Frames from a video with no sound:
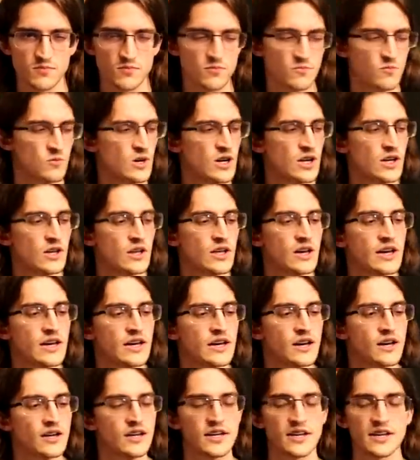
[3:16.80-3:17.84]
well,
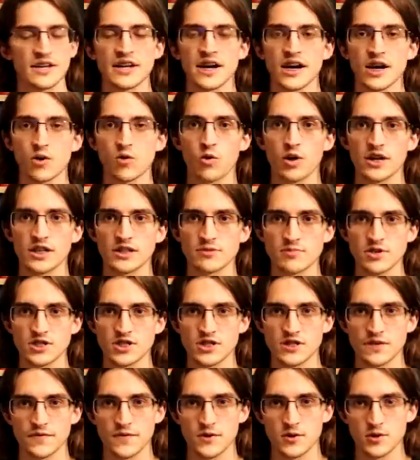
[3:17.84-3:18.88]
not quite as much
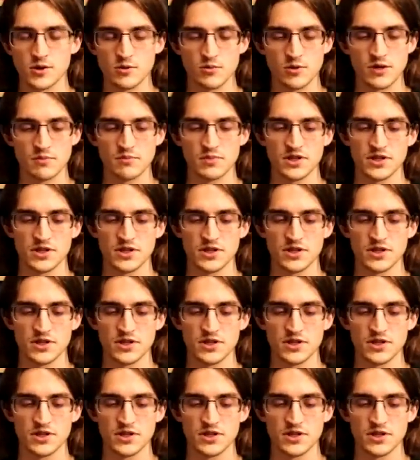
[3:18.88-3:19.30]
as the first one,